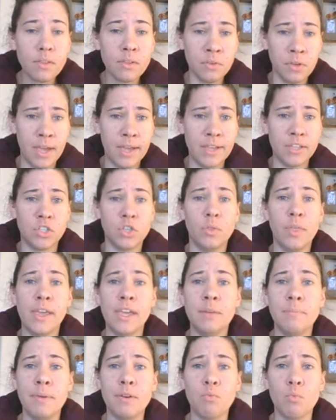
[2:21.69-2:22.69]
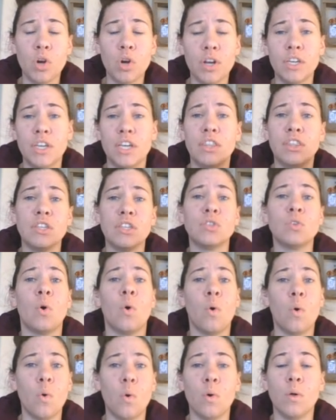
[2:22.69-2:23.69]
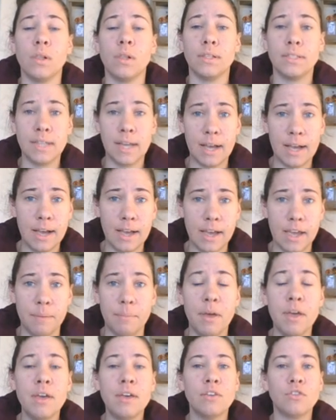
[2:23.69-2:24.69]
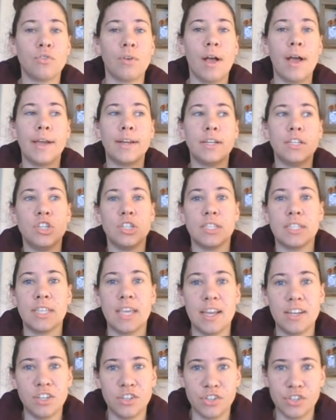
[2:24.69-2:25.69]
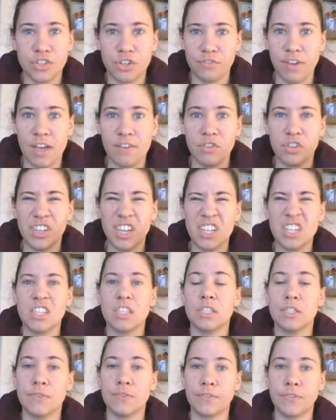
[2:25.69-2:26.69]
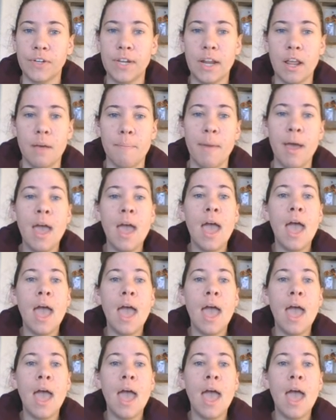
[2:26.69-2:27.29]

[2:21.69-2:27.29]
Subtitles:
Okay, so they had been working this whole time trying to just get to survival, get to this freedom,